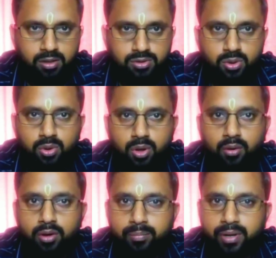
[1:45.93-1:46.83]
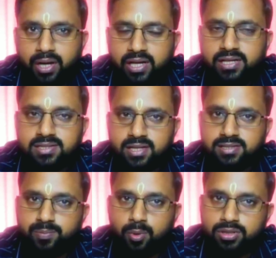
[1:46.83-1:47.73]
So our brain is
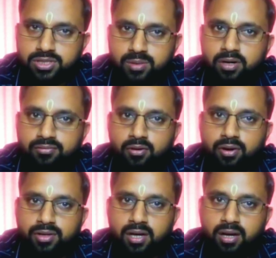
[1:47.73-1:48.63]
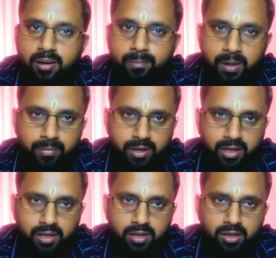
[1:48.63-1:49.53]
responsible for the memory.